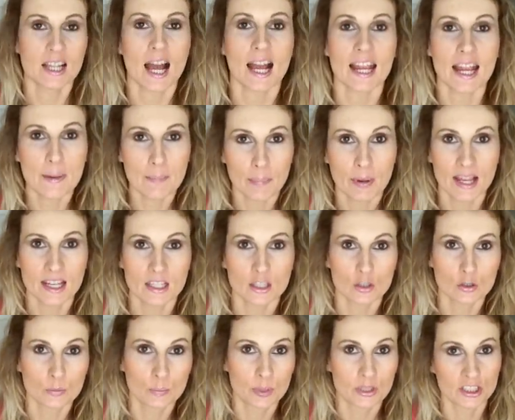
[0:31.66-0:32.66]
but I am
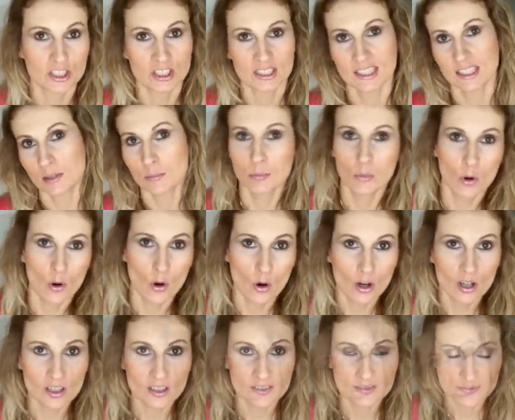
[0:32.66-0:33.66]
planning on purchasing more.